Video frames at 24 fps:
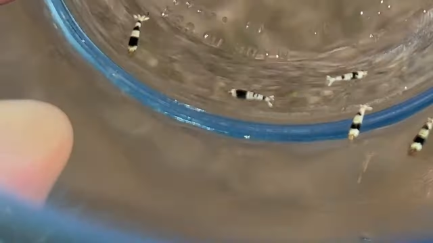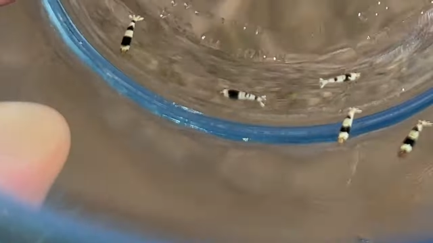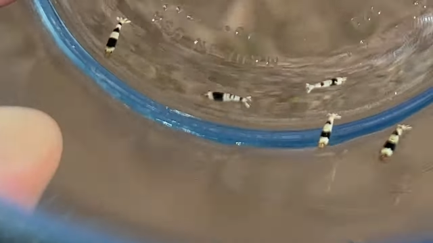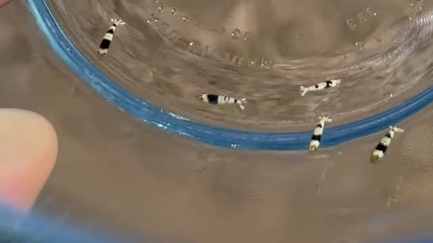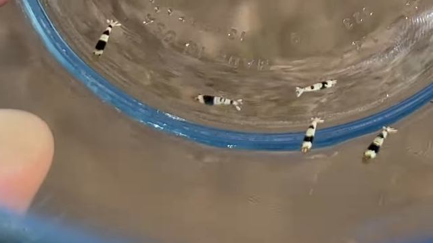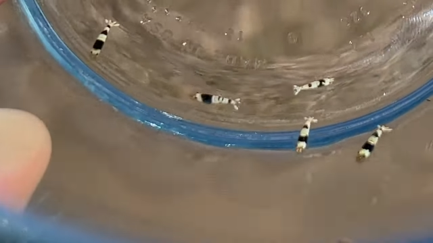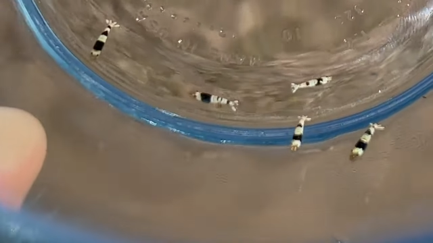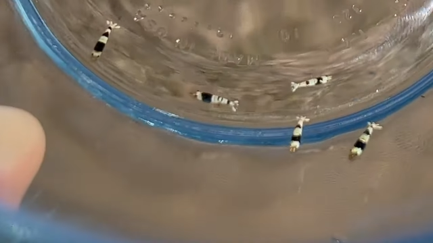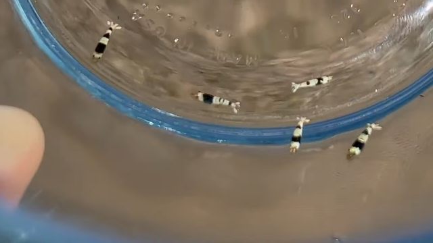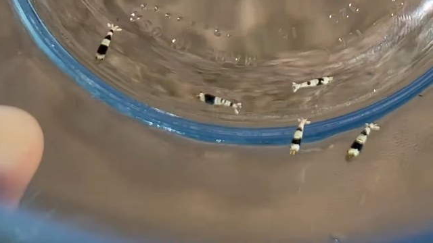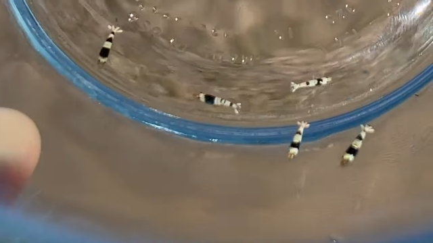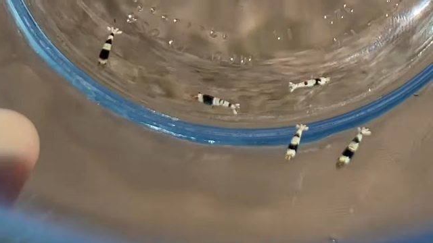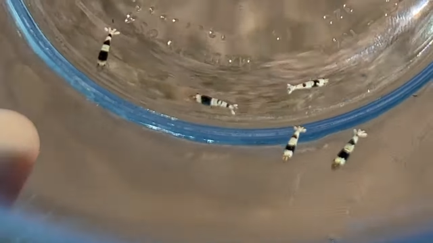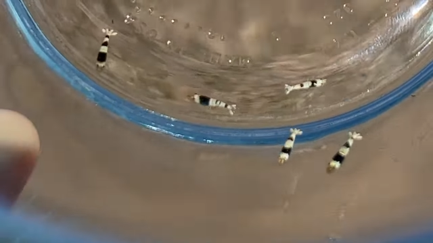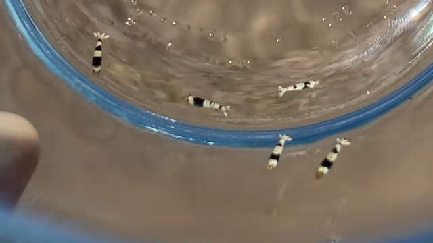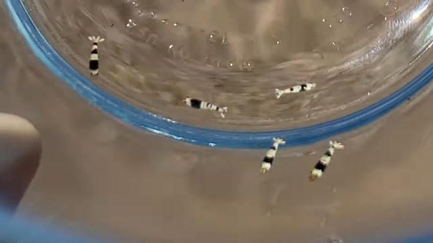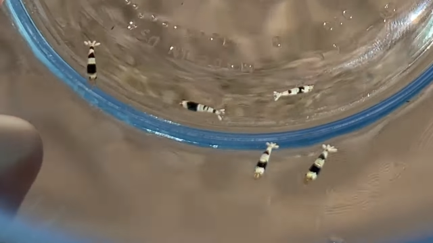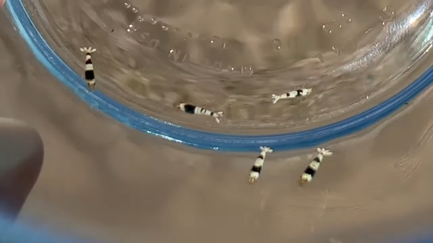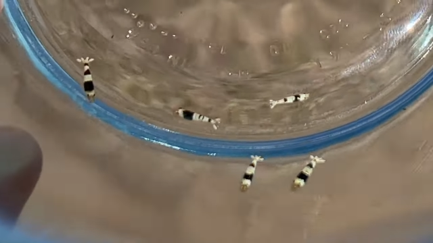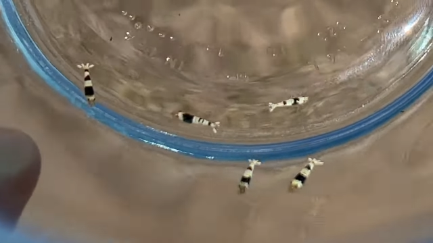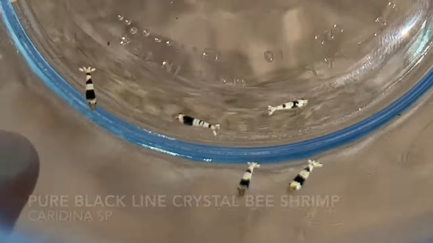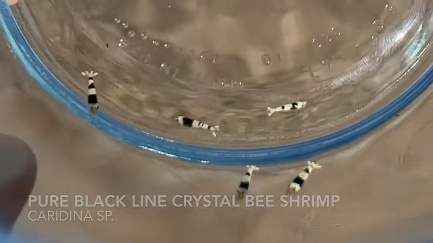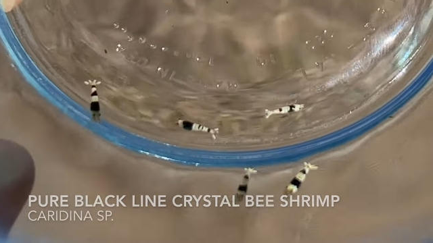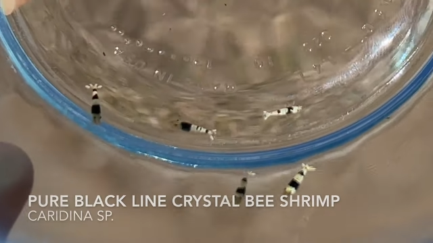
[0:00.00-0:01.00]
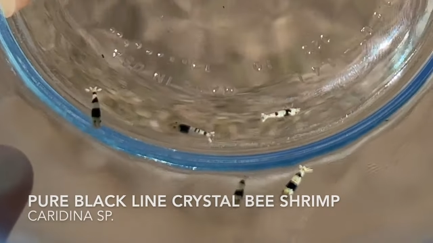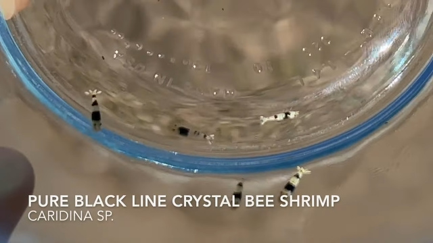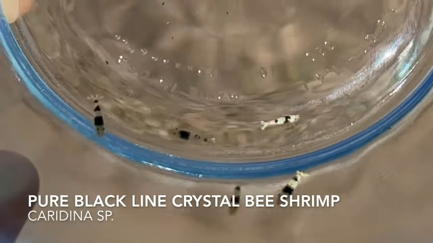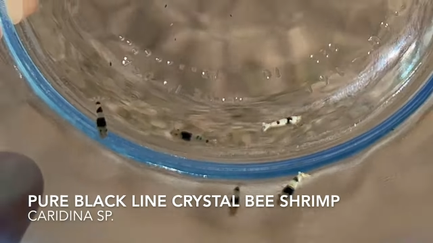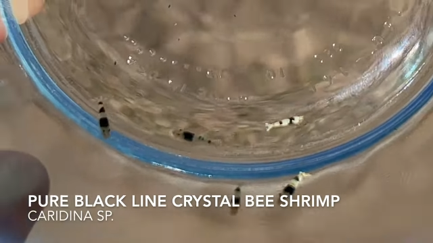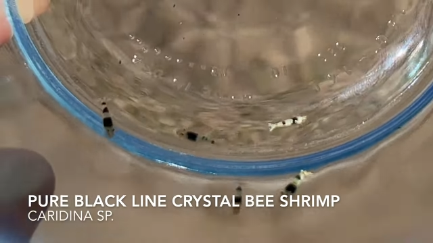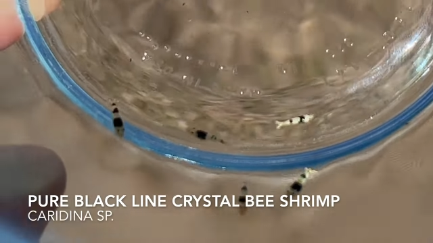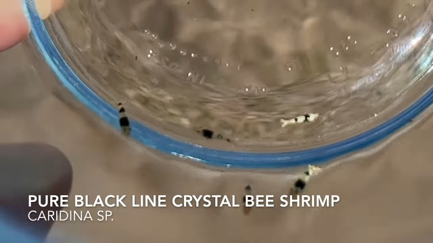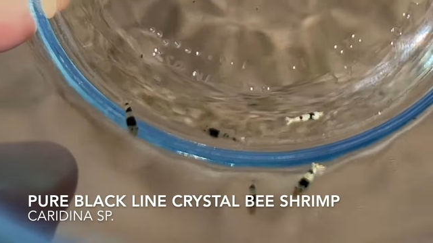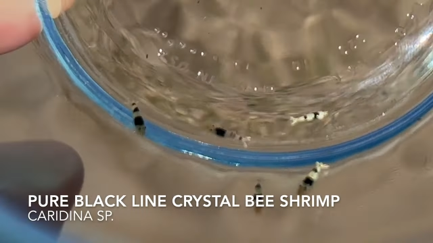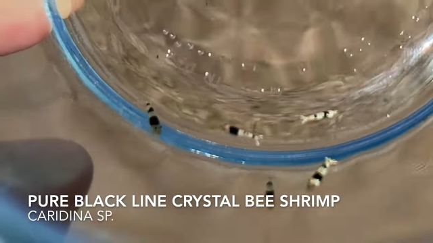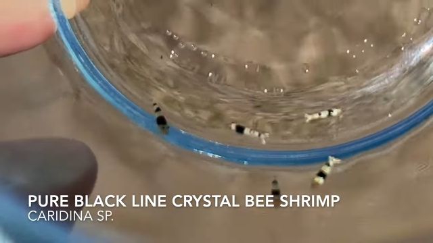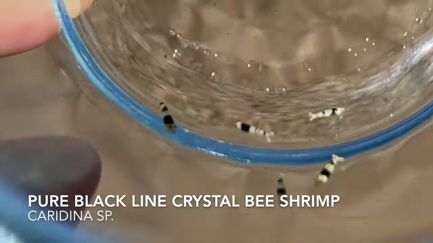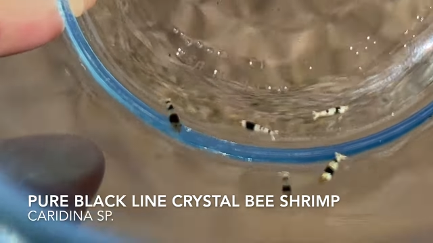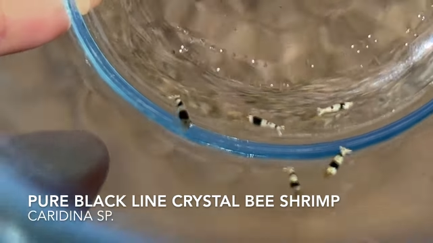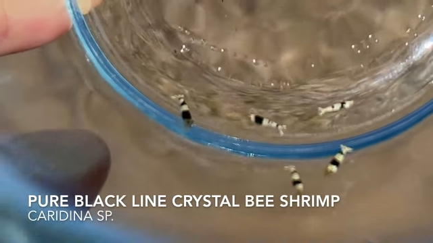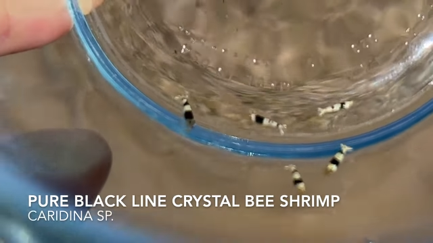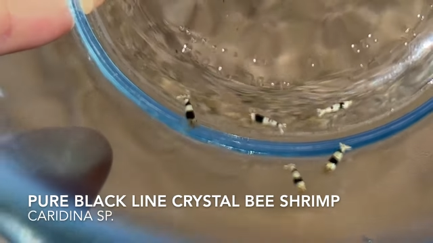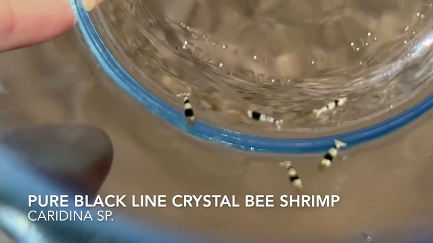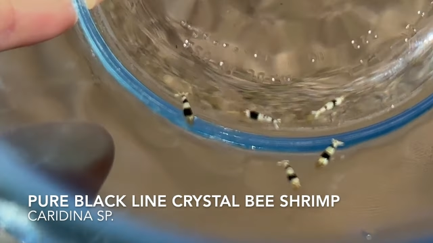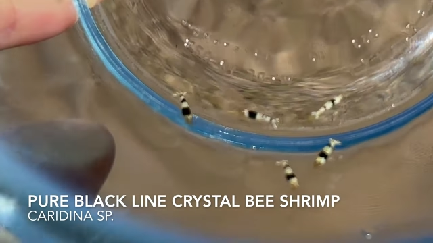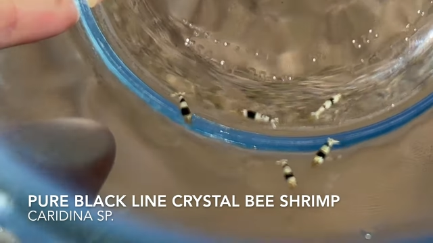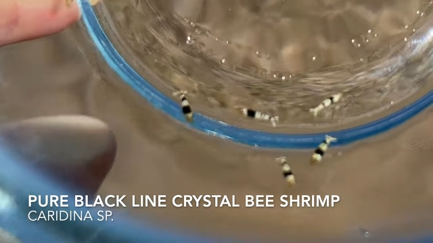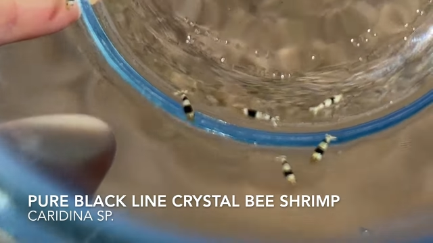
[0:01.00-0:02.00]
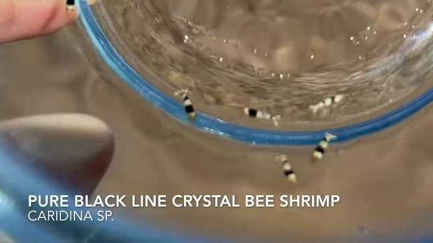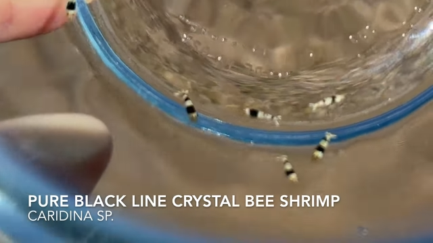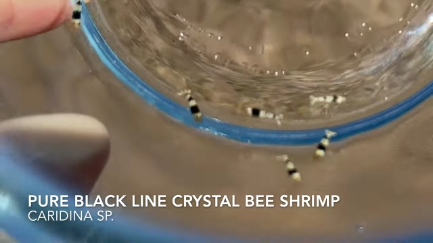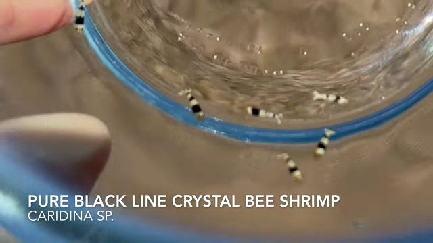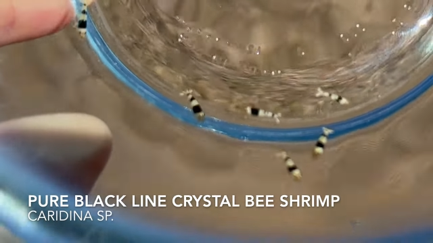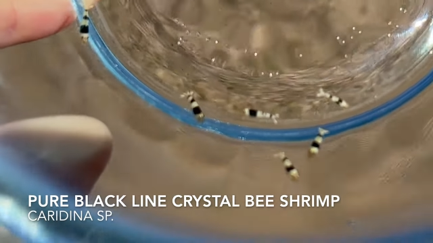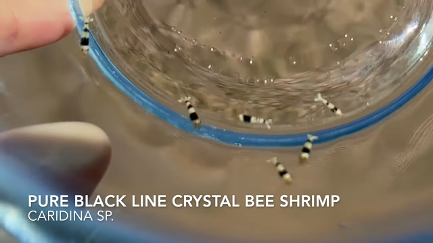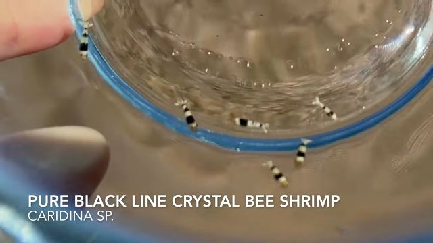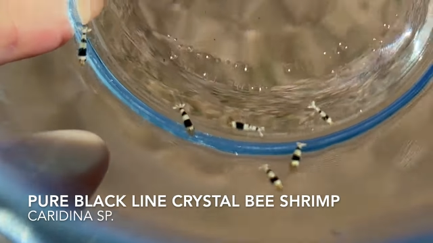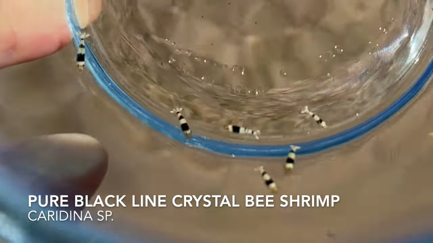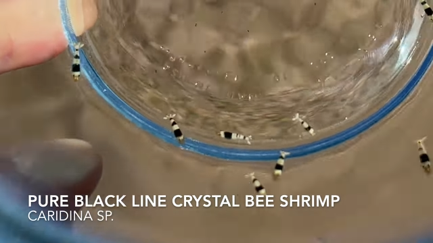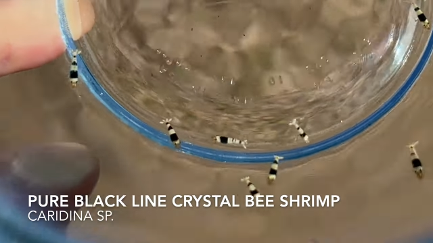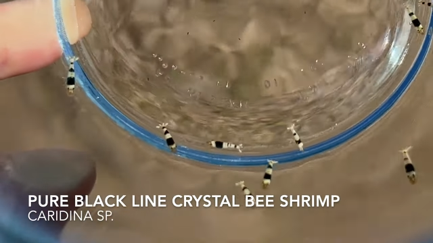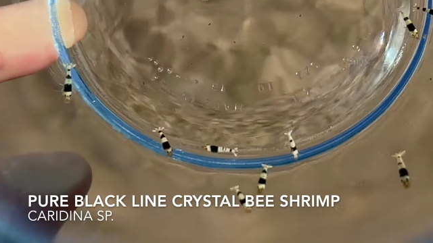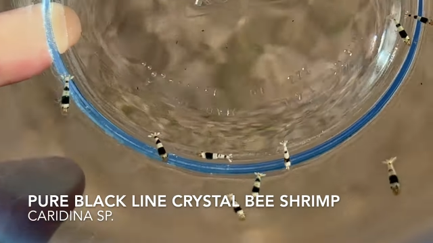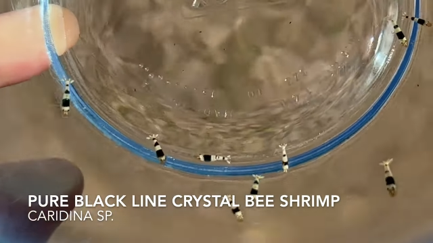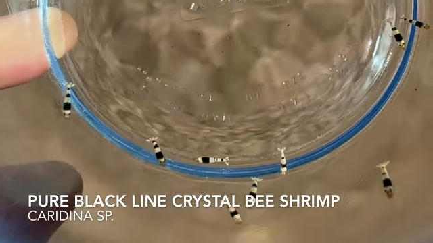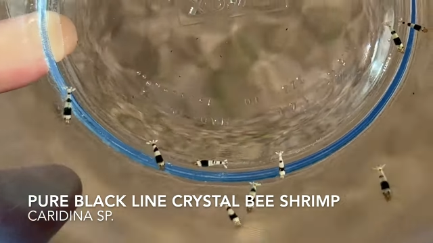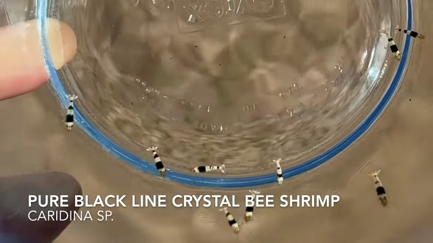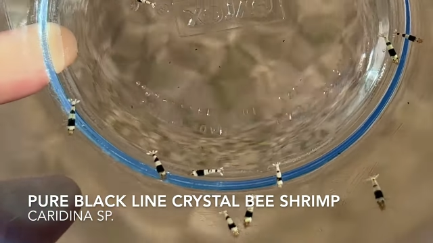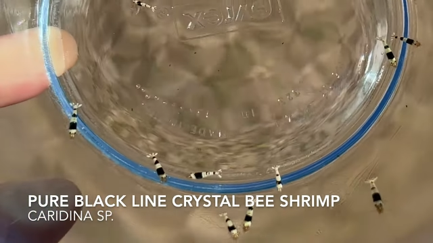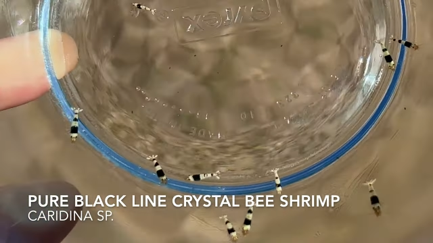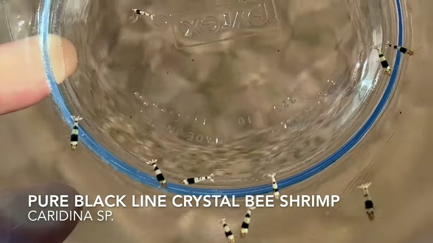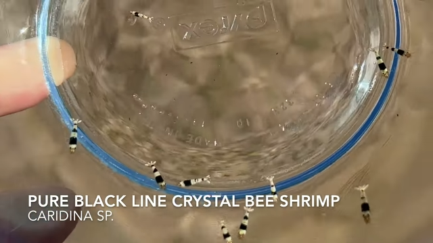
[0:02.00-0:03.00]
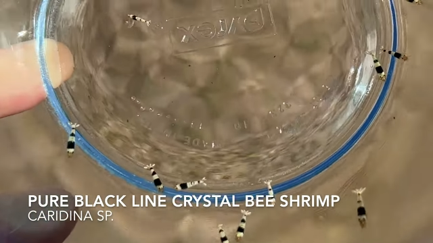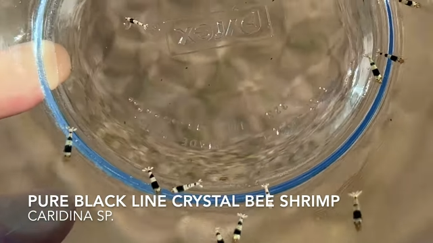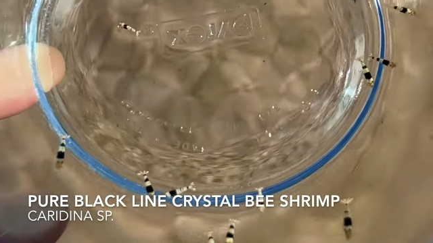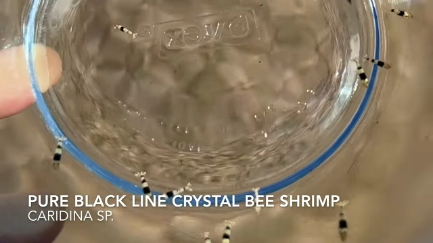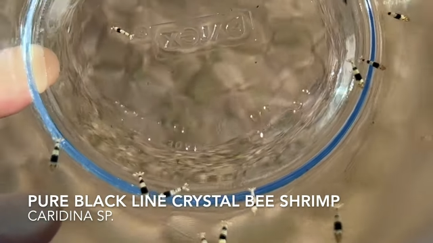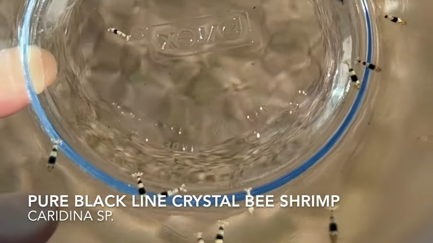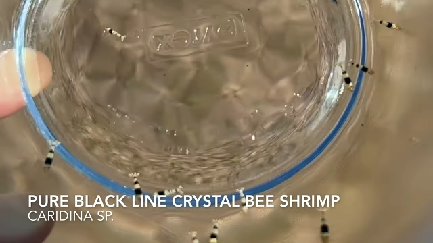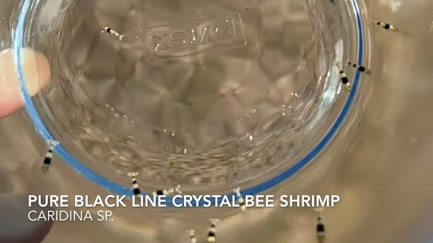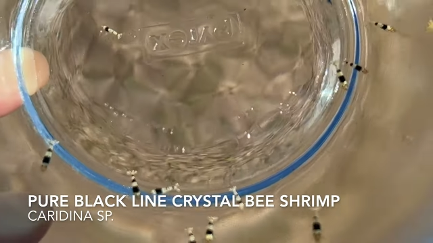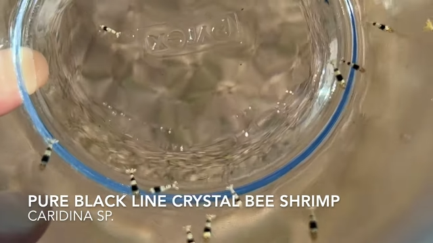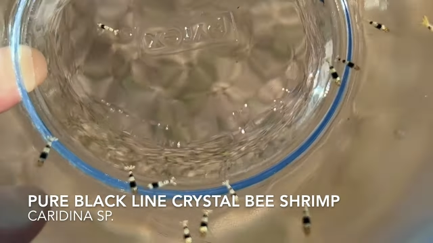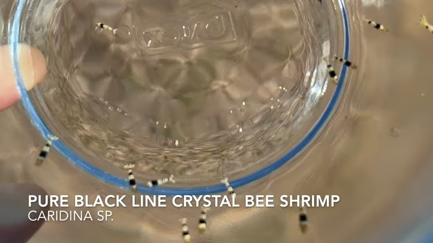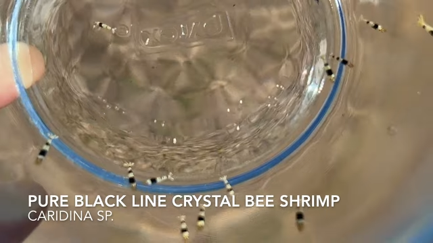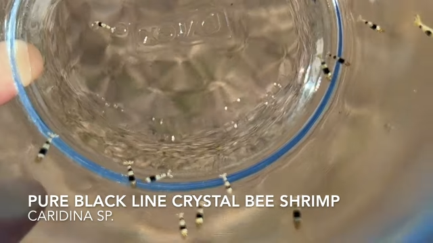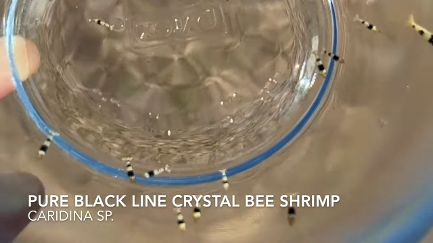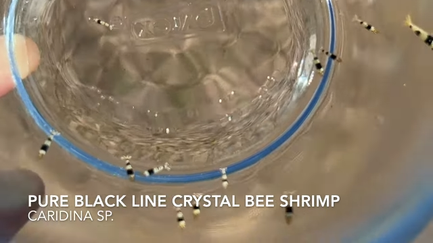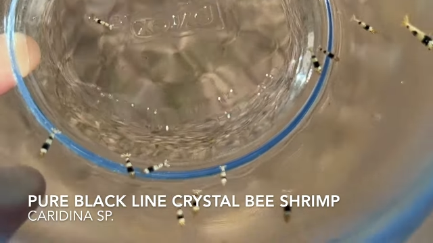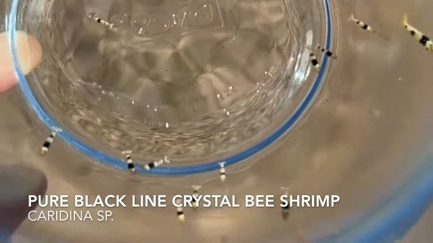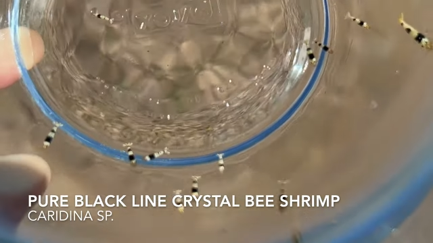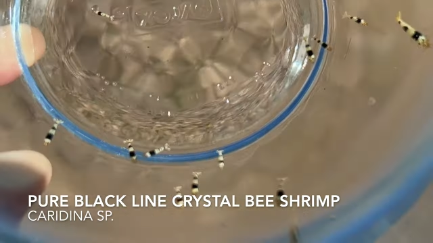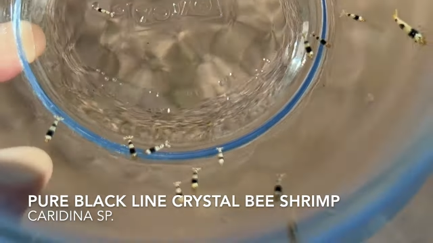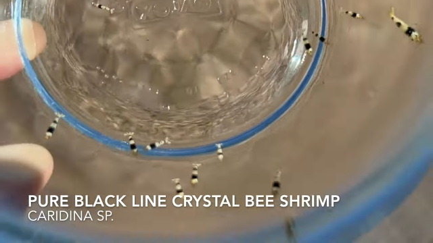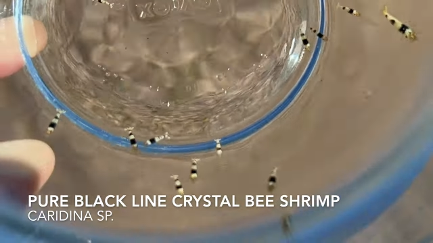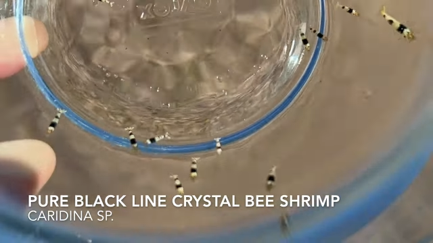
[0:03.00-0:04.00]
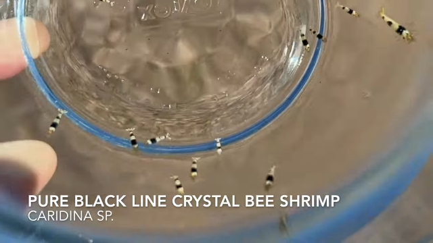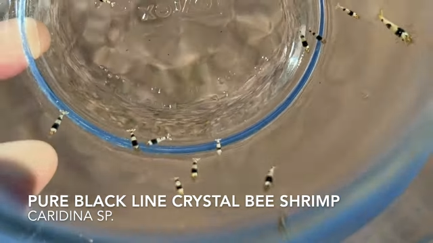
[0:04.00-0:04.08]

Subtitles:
(no speaker visible)